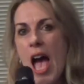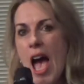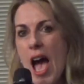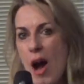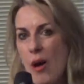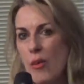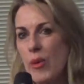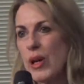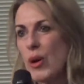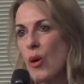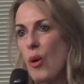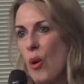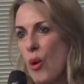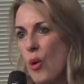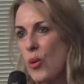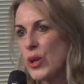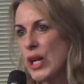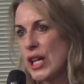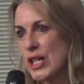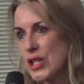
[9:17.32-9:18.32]
how we
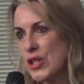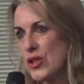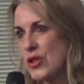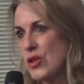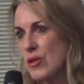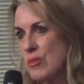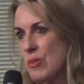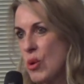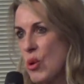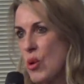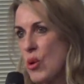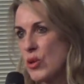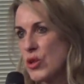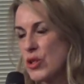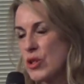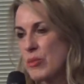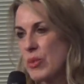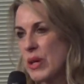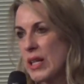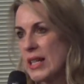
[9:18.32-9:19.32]
all need to do more
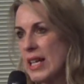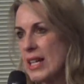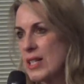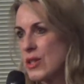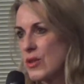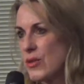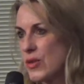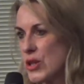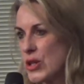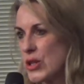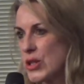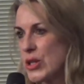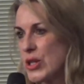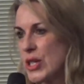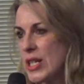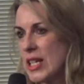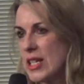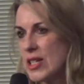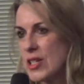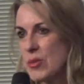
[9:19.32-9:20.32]
to bring that
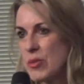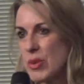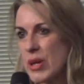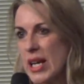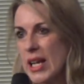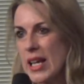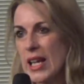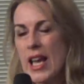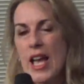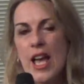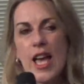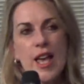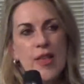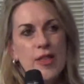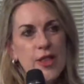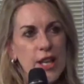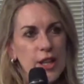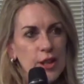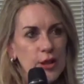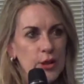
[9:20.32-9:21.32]
diversity and to bring
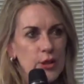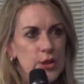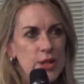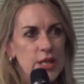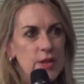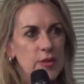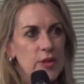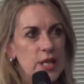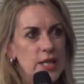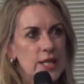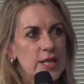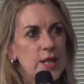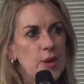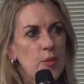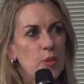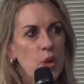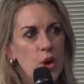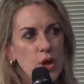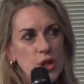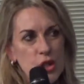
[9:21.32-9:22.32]
the inclusiveness
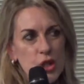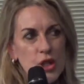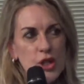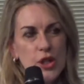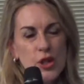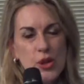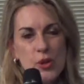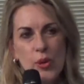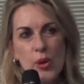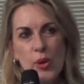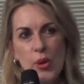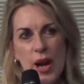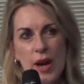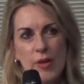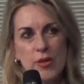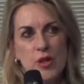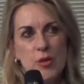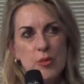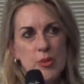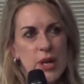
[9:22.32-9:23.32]
and what you all
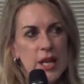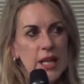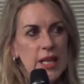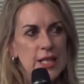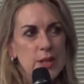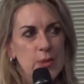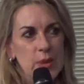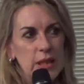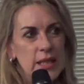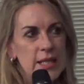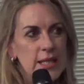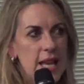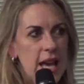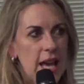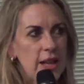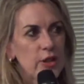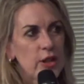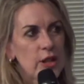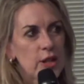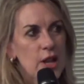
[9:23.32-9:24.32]
have to bring, as well as
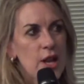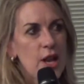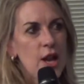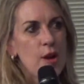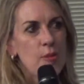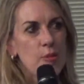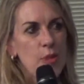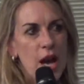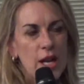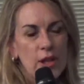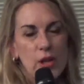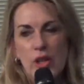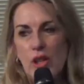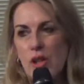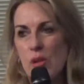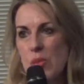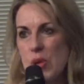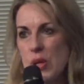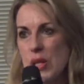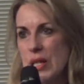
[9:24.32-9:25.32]
other migrant
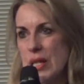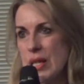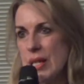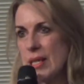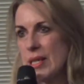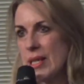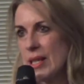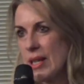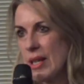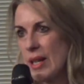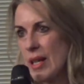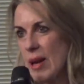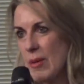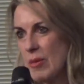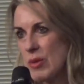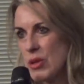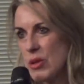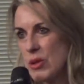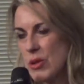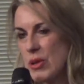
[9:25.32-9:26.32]
communities can come
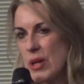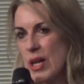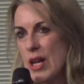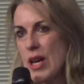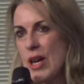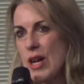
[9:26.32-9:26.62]
to